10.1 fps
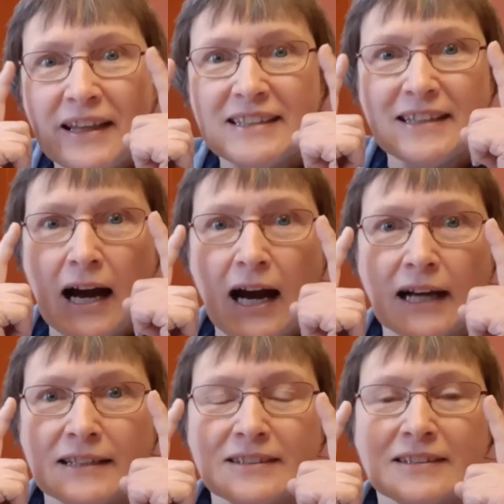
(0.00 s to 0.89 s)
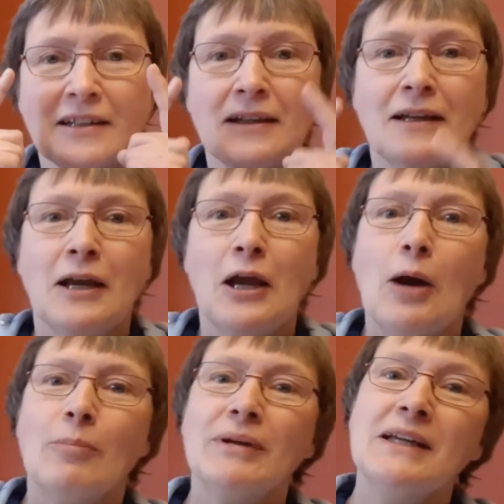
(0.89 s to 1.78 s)
his eyes,
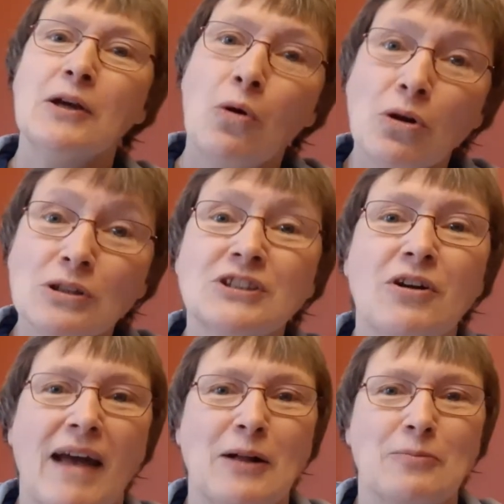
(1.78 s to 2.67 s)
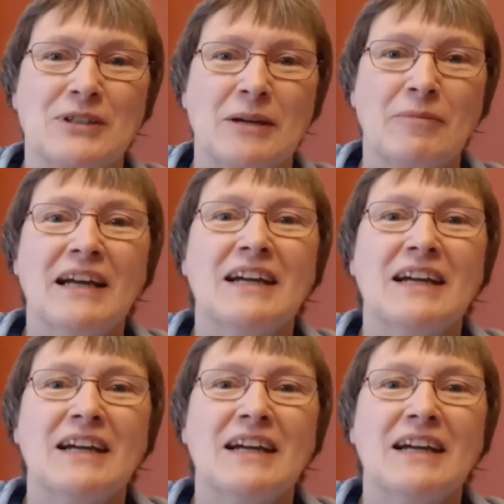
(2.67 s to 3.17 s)
but he also helped him